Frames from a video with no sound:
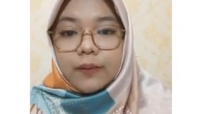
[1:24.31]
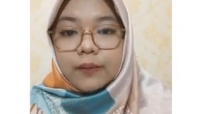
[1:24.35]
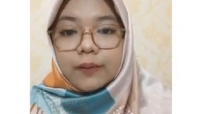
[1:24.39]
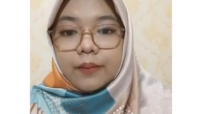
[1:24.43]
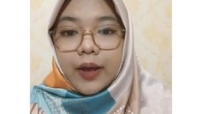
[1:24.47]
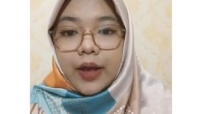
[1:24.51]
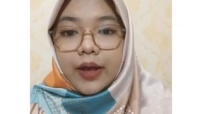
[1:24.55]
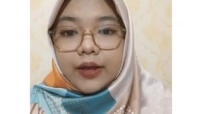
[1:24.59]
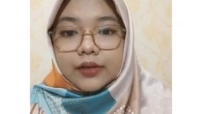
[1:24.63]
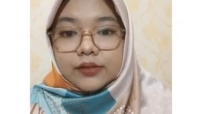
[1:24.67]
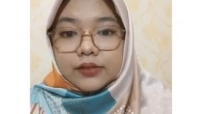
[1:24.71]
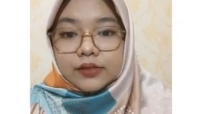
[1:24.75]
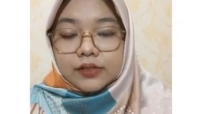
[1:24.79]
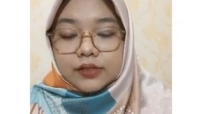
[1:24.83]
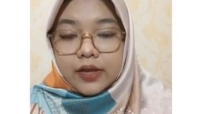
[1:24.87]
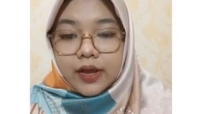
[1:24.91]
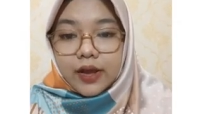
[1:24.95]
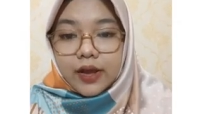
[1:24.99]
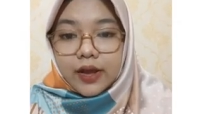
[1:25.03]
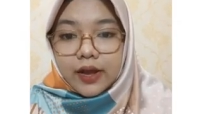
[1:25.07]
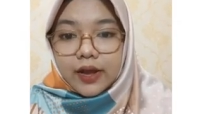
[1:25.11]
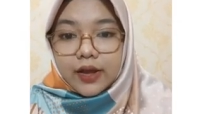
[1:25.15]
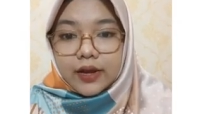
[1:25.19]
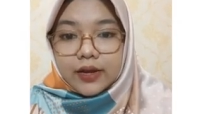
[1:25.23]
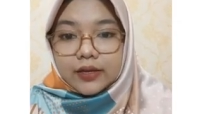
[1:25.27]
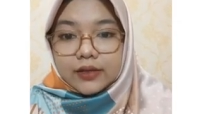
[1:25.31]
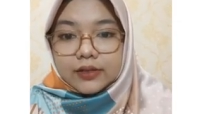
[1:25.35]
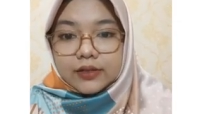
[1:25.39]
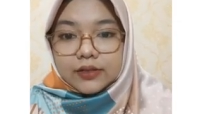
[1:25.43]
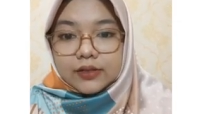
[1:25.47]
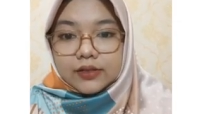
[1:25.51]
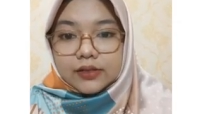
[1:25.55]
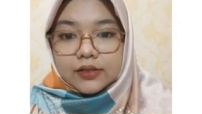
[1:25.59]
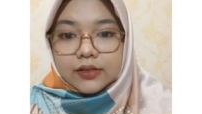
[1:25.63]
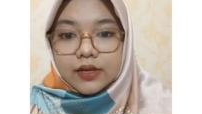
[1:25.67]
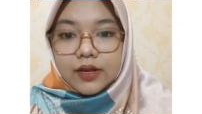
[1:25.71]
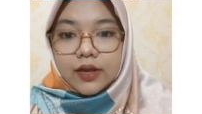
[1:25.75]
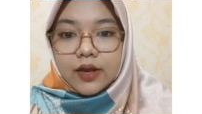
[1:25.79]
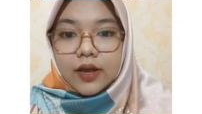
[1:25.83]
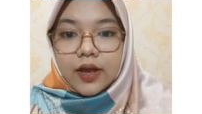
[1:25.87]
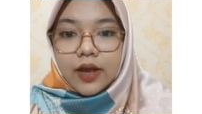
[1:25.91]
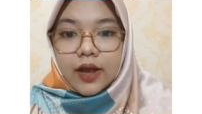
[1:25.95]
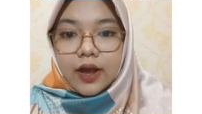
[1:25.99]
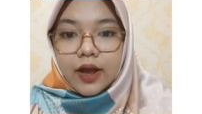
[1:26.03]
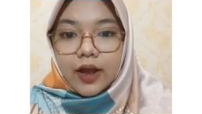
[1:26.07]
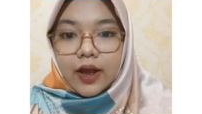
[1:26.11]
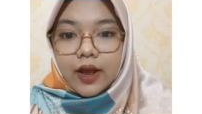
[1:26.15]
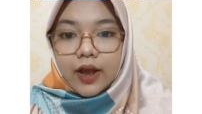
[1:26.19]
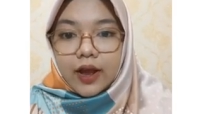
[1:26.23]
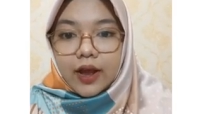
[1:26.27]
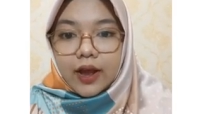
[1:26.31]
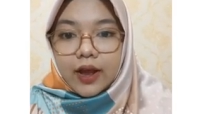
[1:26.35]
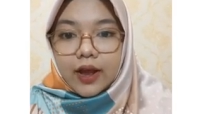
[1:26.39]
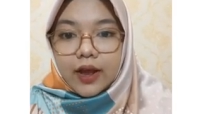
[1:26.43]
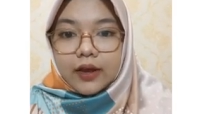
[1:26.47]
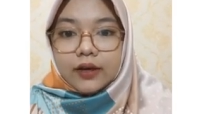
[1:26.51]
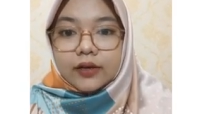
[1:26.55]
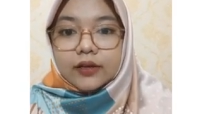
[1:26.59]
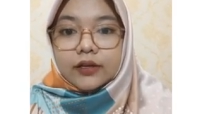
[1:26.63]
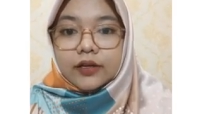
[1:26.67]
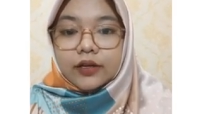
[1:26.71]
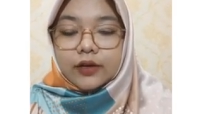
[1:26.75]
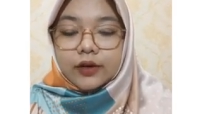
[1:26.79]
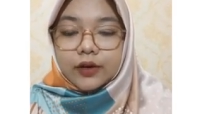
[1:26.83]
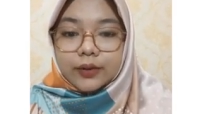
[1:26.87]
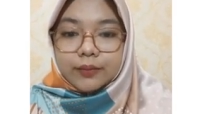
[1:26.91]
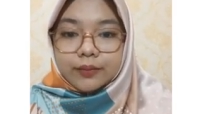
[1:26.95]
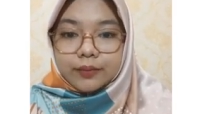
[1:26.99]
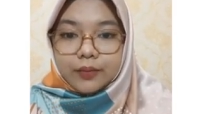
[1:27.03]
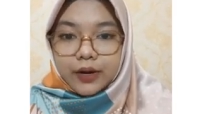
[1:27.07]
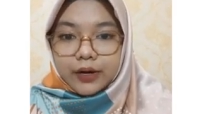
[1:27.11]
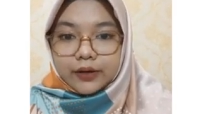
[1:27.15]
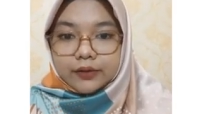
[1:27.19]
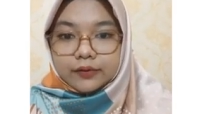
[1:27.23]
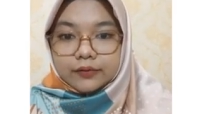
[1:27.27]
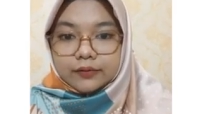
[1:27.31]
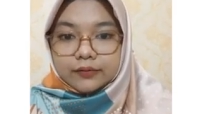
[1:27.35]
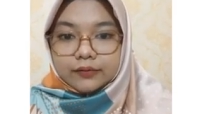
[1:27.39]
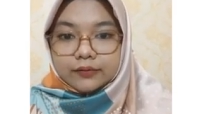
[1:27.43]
massage, and cream bath.